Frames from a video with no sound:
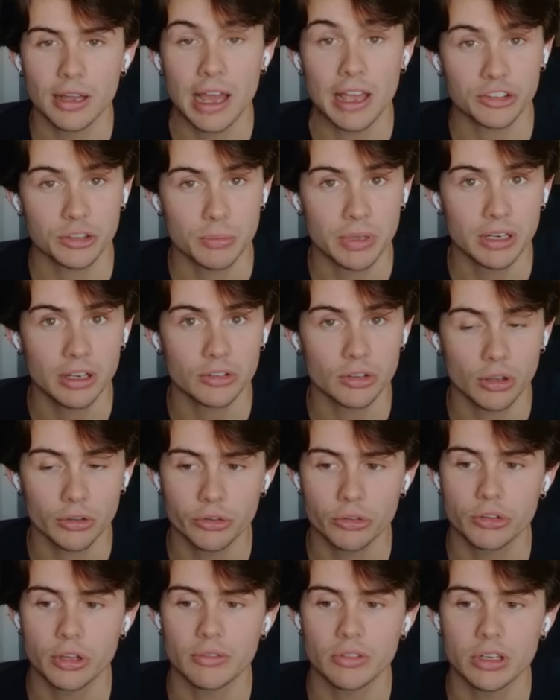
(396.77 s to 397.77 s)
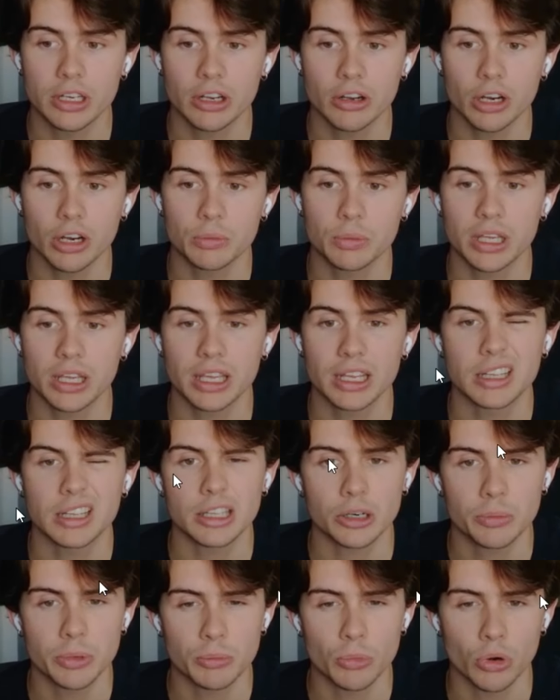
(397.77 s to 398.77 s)
estimate is also saved in here, and we can get a
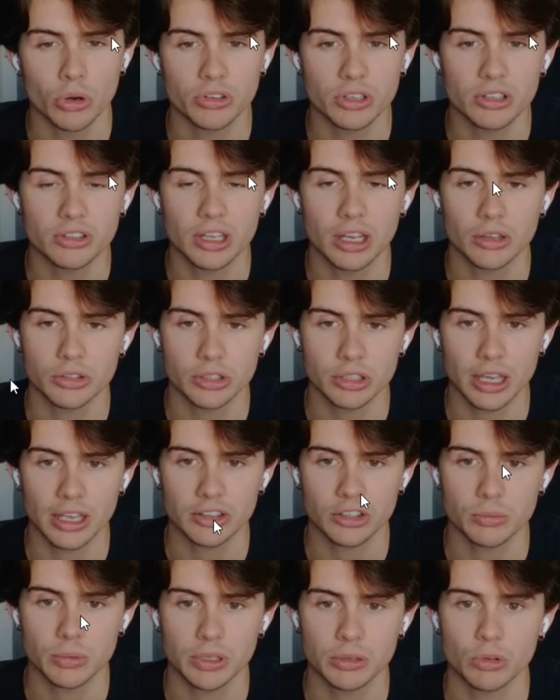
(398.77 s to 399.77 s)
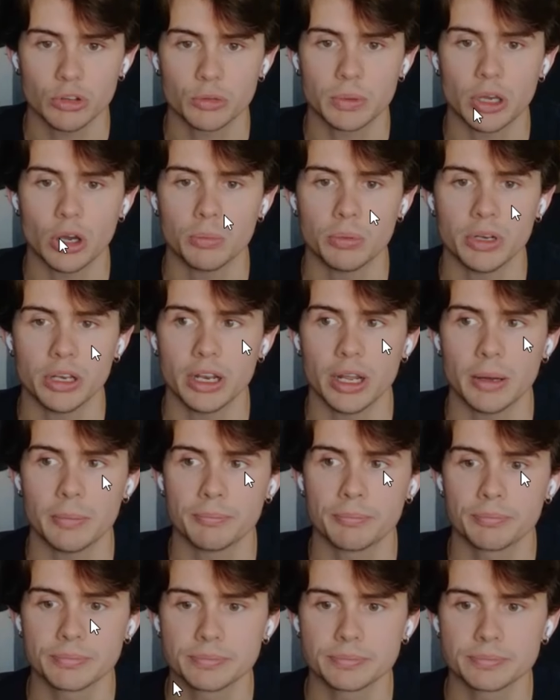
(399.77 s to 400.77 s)
little bit more details in the estimate once we open it up.